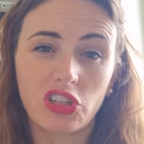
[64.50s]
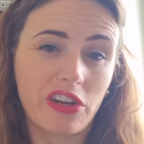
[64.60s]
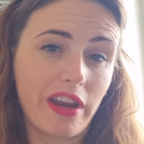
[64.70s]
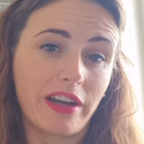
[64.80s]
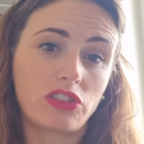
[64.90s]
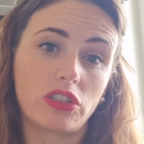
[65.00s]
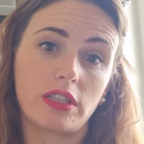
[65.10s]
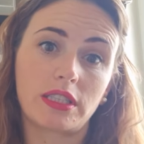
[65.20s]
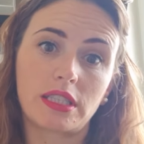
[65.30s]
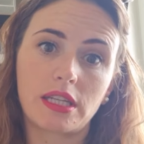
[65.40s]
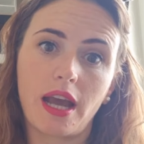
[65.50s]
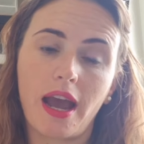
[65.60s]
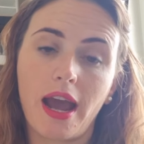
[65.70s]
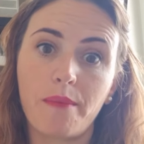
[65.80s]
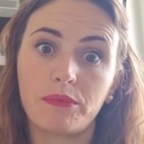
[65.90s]
not just
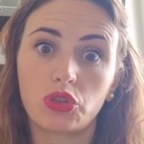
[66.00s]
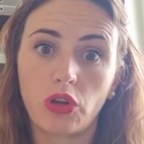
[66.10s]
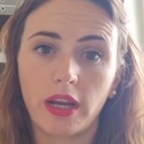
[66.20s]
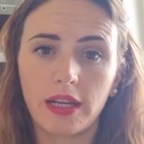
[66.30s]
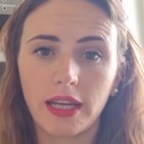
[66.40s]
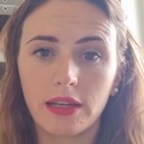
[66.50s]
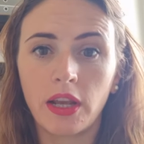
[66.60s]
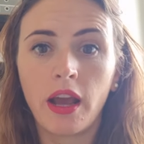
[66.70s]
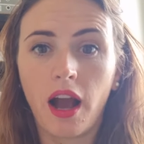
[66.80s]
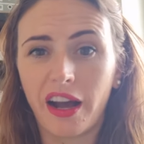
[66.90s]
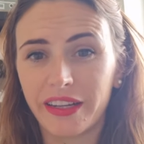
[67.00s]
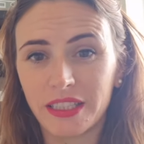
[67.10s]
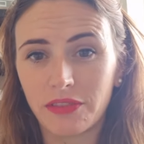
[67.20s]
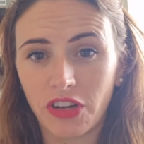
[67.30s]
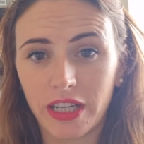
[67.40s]
training on a
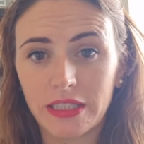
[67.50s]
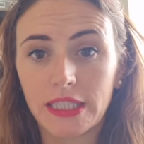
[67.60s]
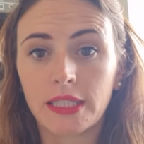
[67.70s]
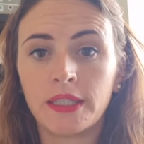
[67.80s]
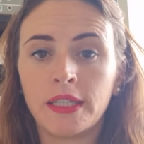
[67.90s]
device.